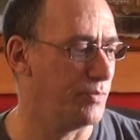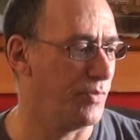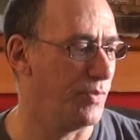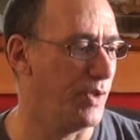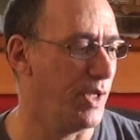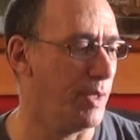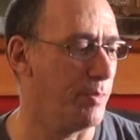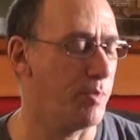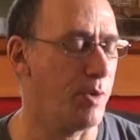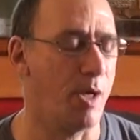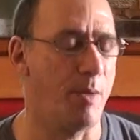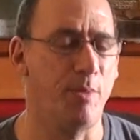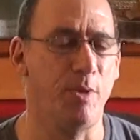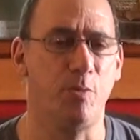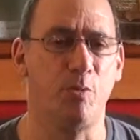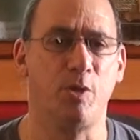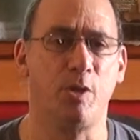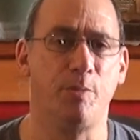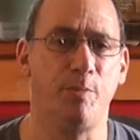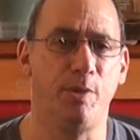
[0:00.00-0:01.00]
they probably
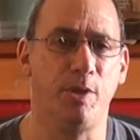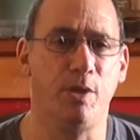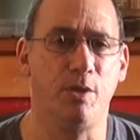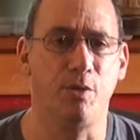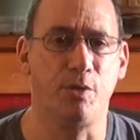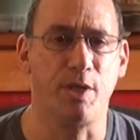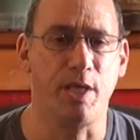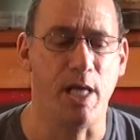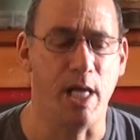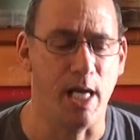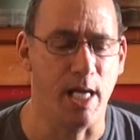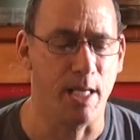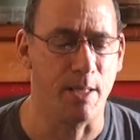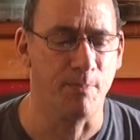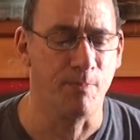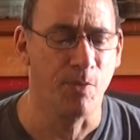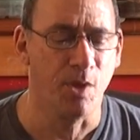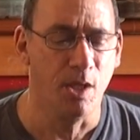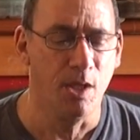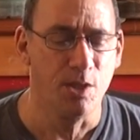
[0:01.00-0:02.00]
would have been okay.
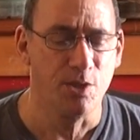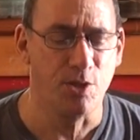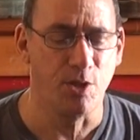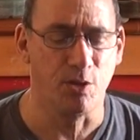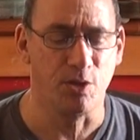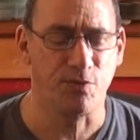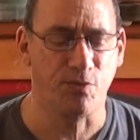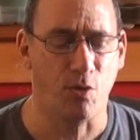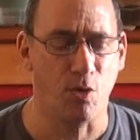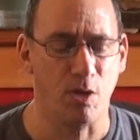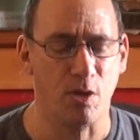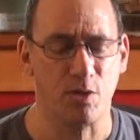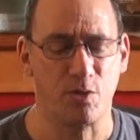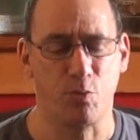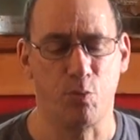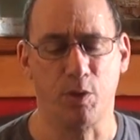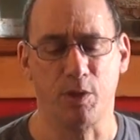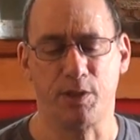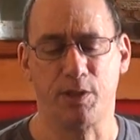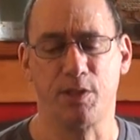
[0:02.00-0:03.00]
So as far as
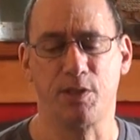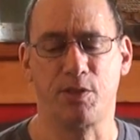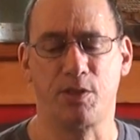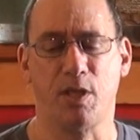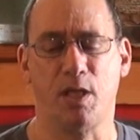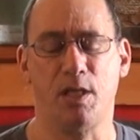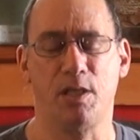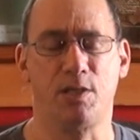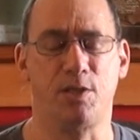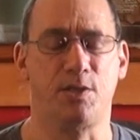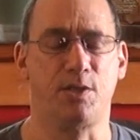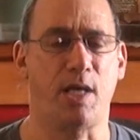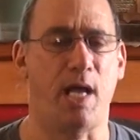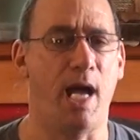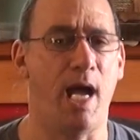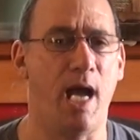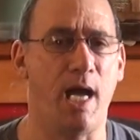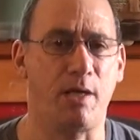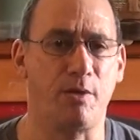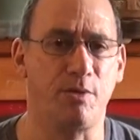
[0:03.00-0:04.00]
what this does is
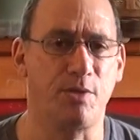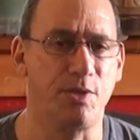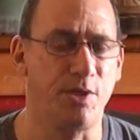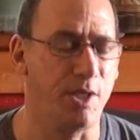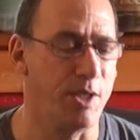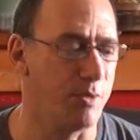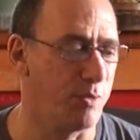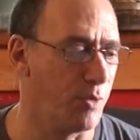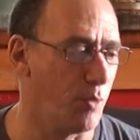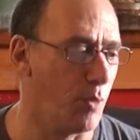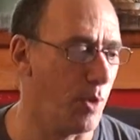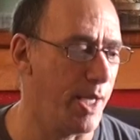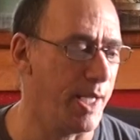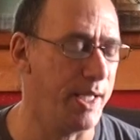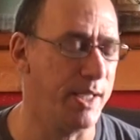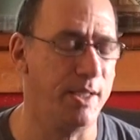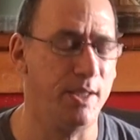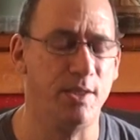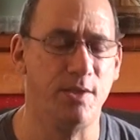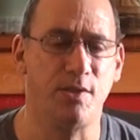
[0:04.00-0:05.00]
accuracy. The way
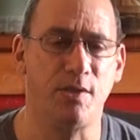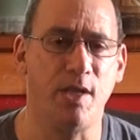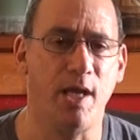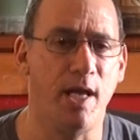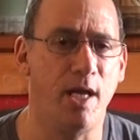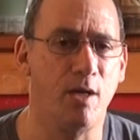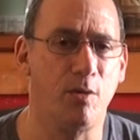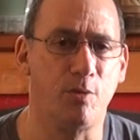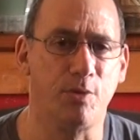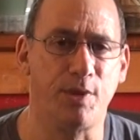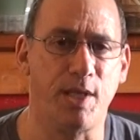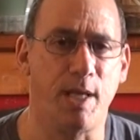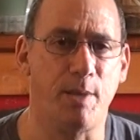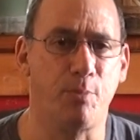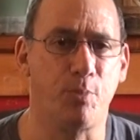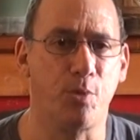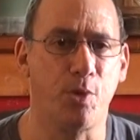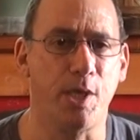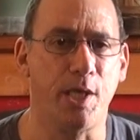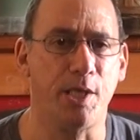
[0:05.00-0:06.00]
it is now with
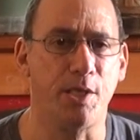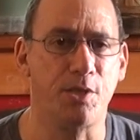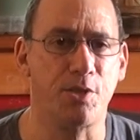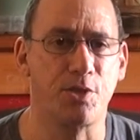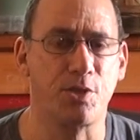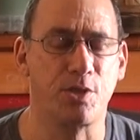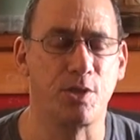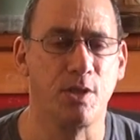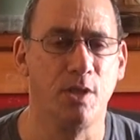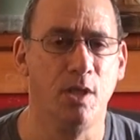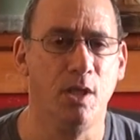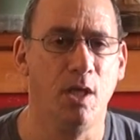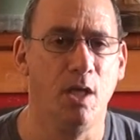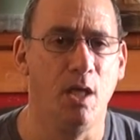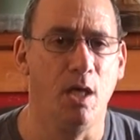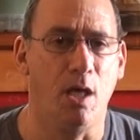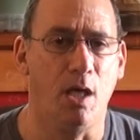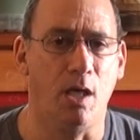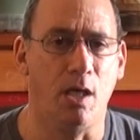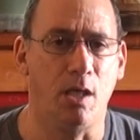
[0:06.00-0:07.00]
that breech,
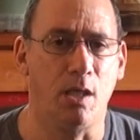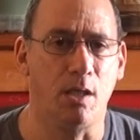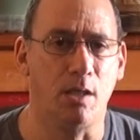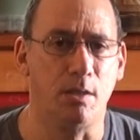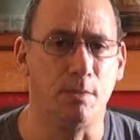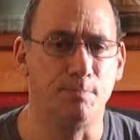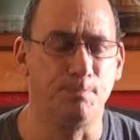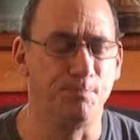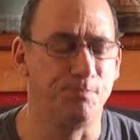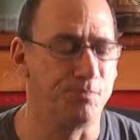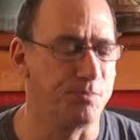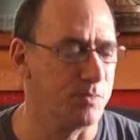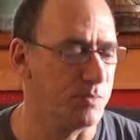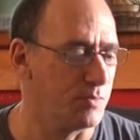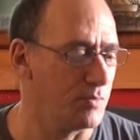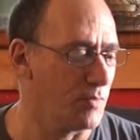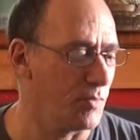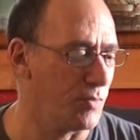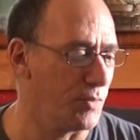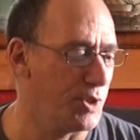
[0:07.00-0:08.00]

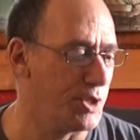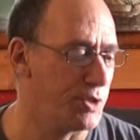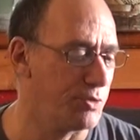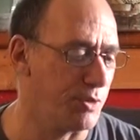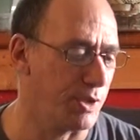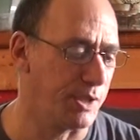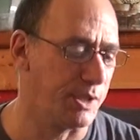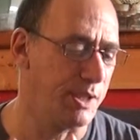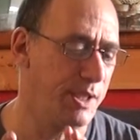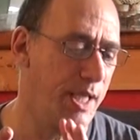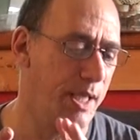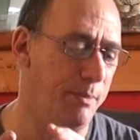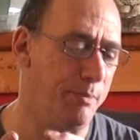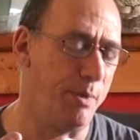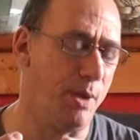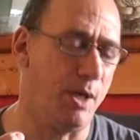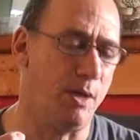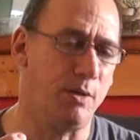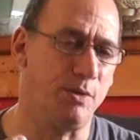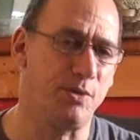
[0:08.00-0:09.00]
restricting that
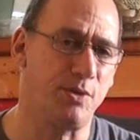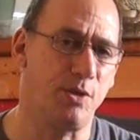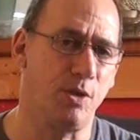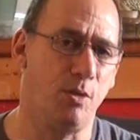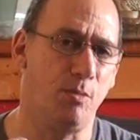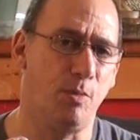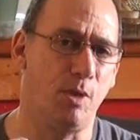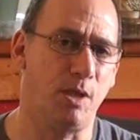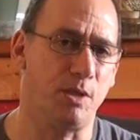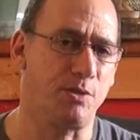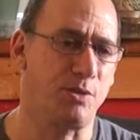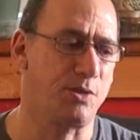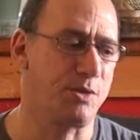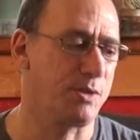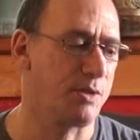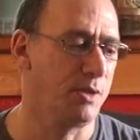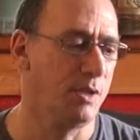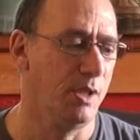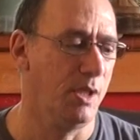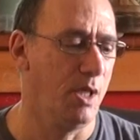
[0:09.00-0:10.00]
pellet so
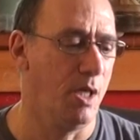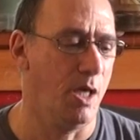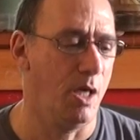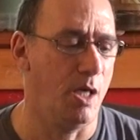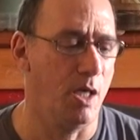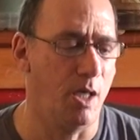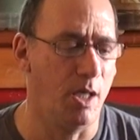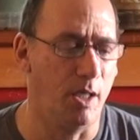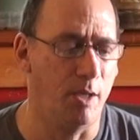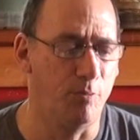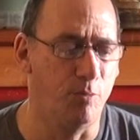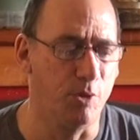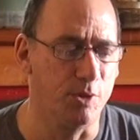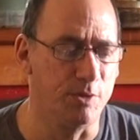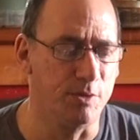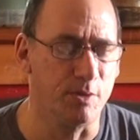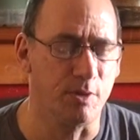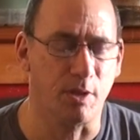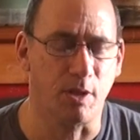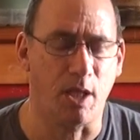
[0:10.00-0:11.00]
much, I
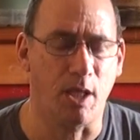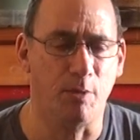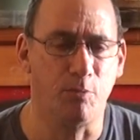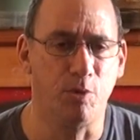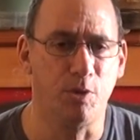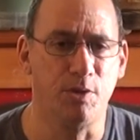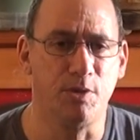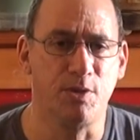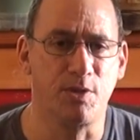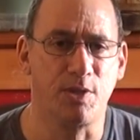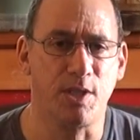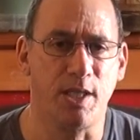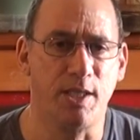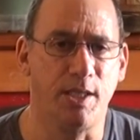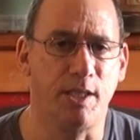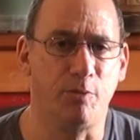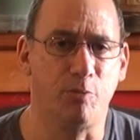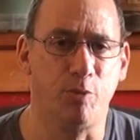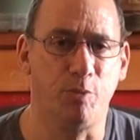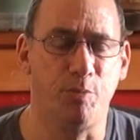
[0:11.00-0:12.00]
wouldn't say
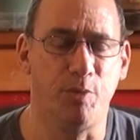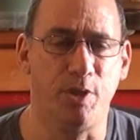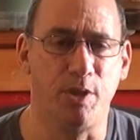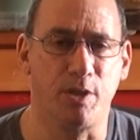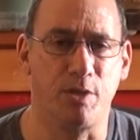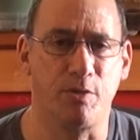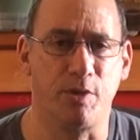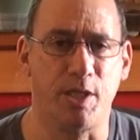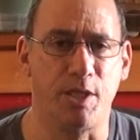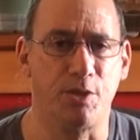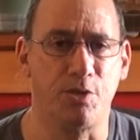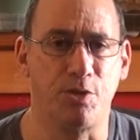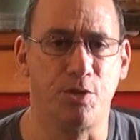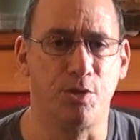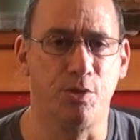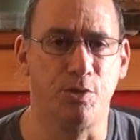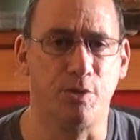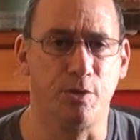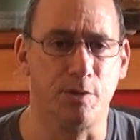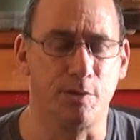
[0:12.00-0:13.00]
that it would be a great
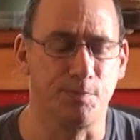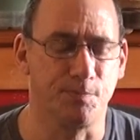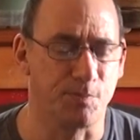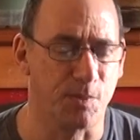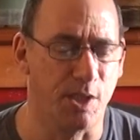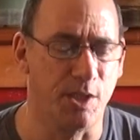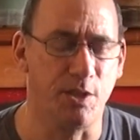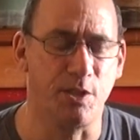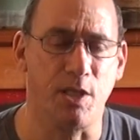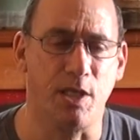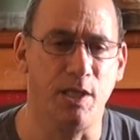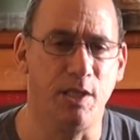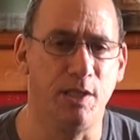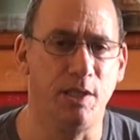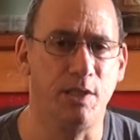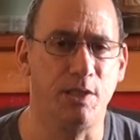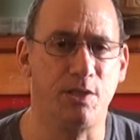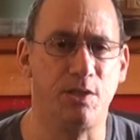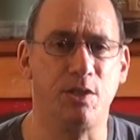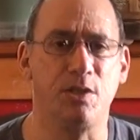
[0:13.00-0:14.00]
shooter. And
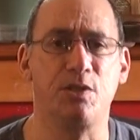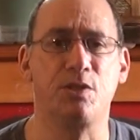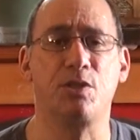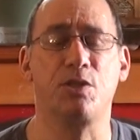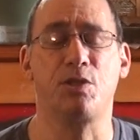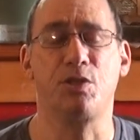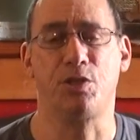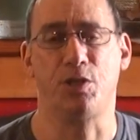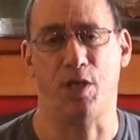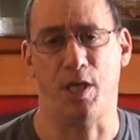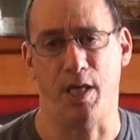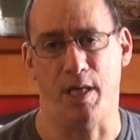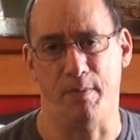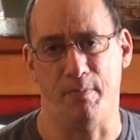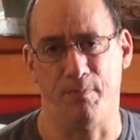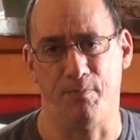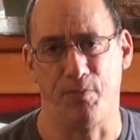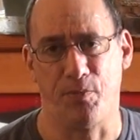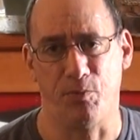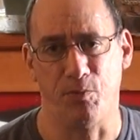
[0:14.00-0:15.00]
it's just a
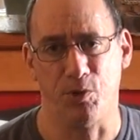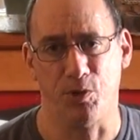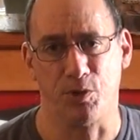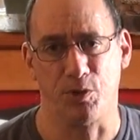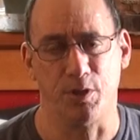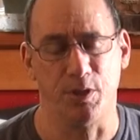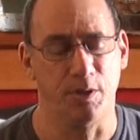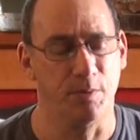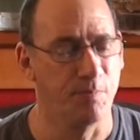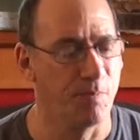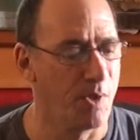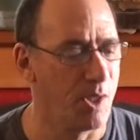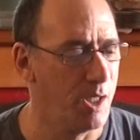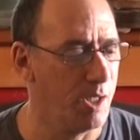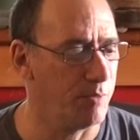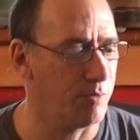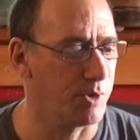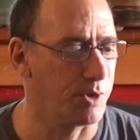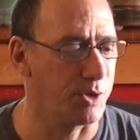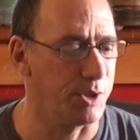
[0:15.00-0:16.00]
shame, really. It
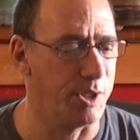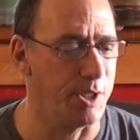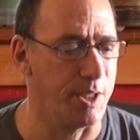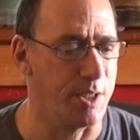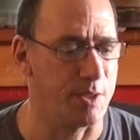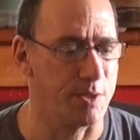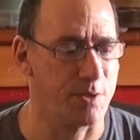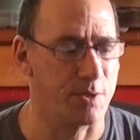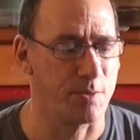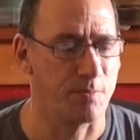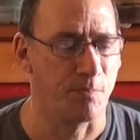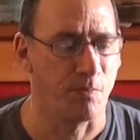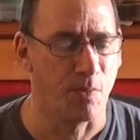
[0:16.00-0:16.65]
really is.